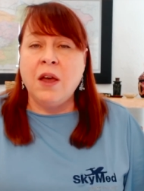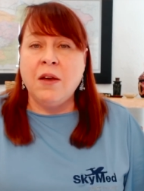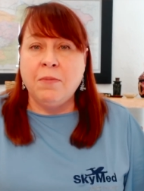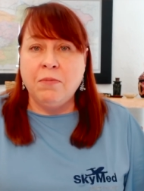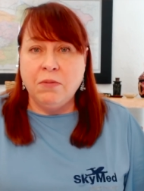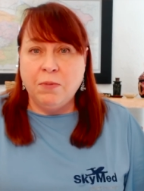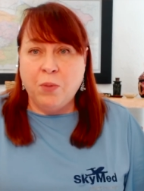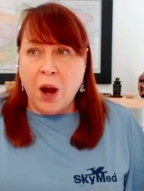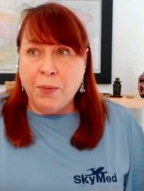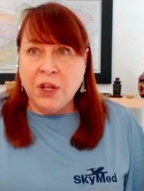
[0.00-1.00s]
um,
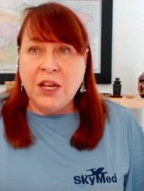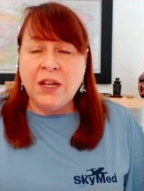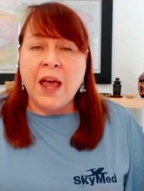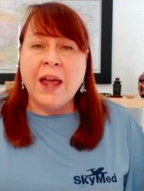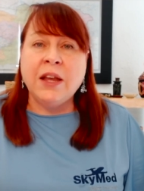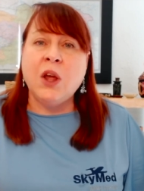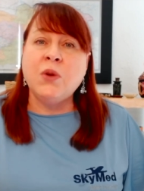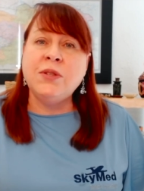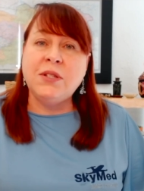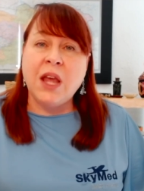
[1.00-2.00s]
properly
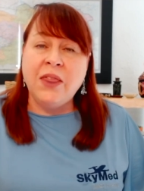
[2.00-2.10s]
diagnosed,